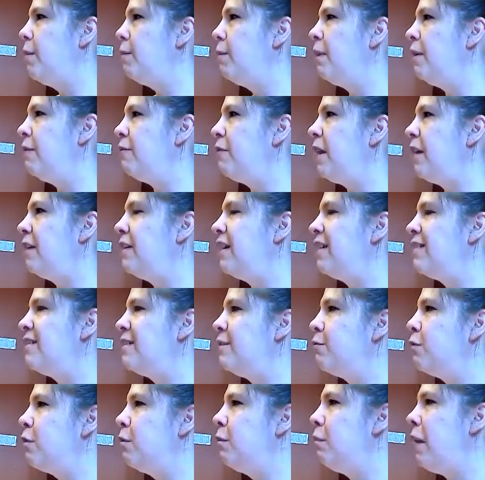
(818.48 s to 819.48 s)
but if that
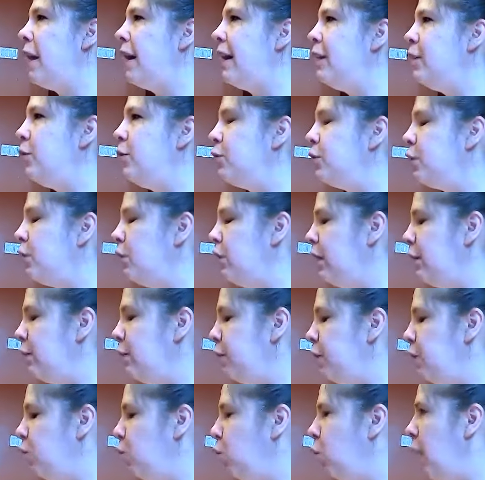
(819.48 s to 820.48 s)
doesn't remind you to
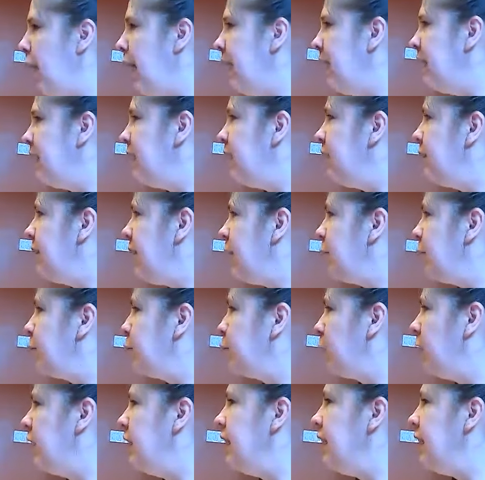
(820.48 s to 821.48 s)
lift and widen that
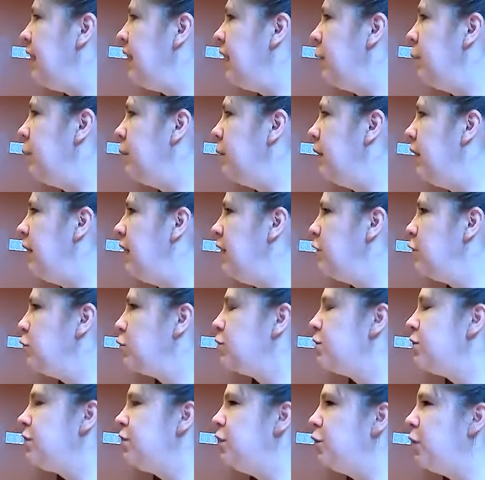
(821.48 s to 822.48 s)
front hip, is you're
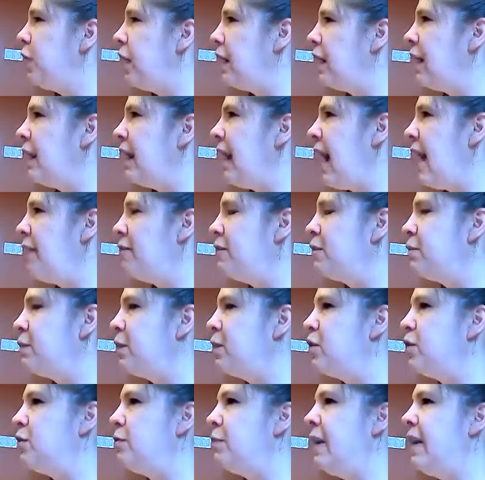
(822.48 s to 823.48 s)
still not going to have as
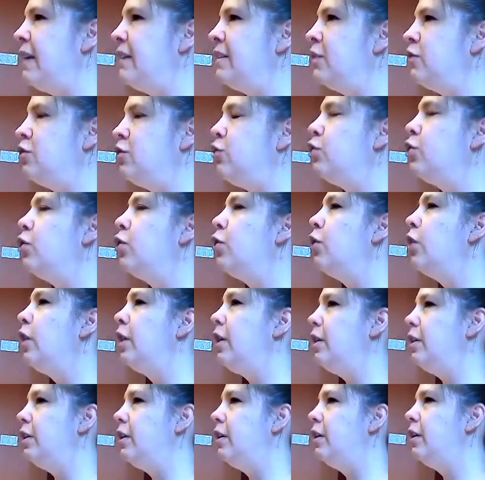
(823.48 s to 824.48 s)
much space as you
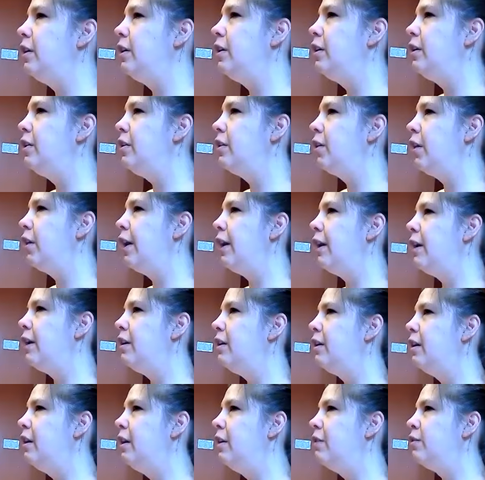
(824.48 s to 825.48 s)
could.
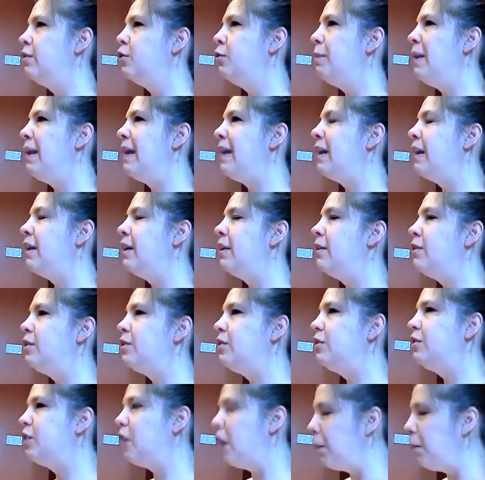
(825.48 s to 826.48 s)
Right. So make it
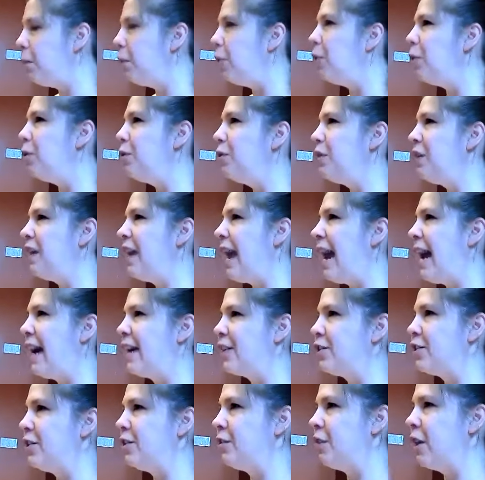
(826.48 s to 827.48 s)
double the
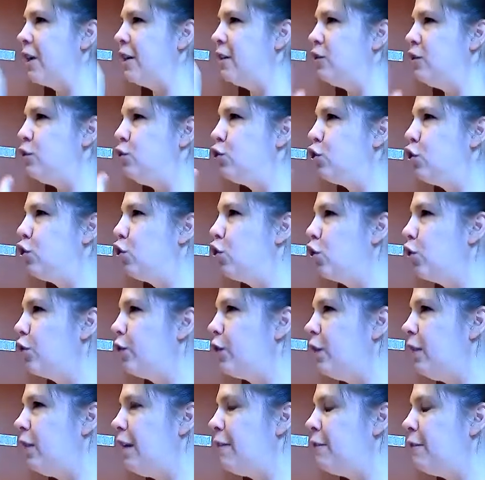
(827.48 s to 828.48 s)
action, right? As you turn
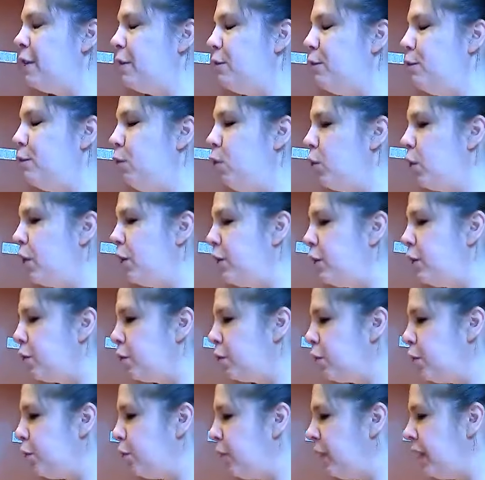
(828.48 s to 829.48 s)
the left hip forward,
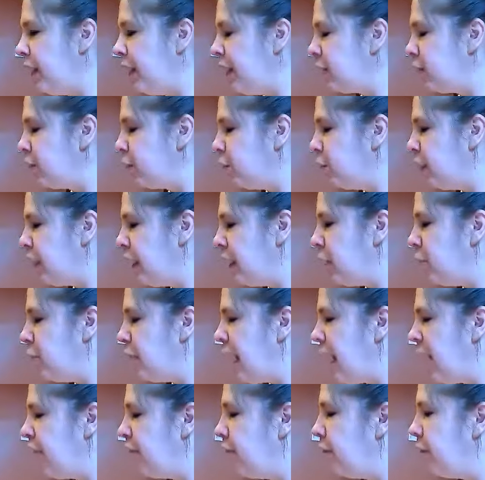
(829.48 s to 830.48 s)
you're doing it so that you
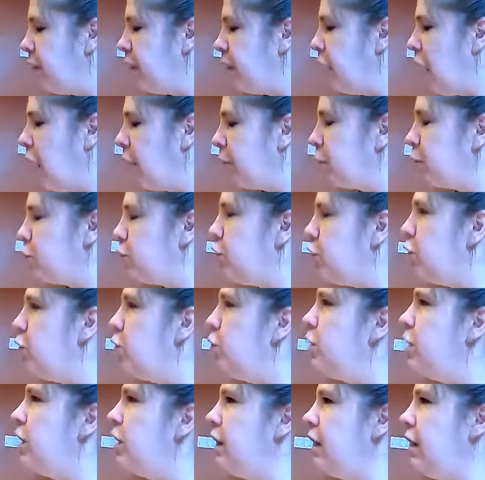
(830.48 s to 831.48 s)
have the
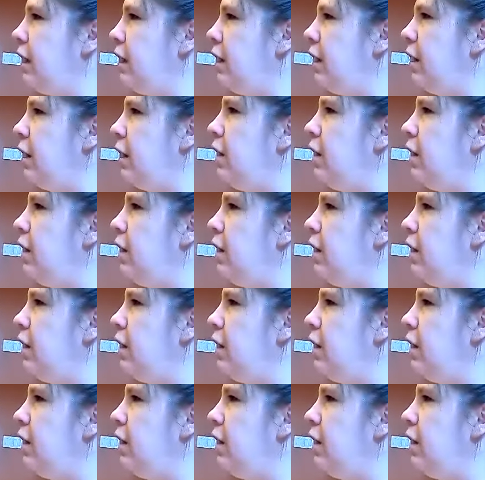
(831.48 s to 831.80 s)
opportunity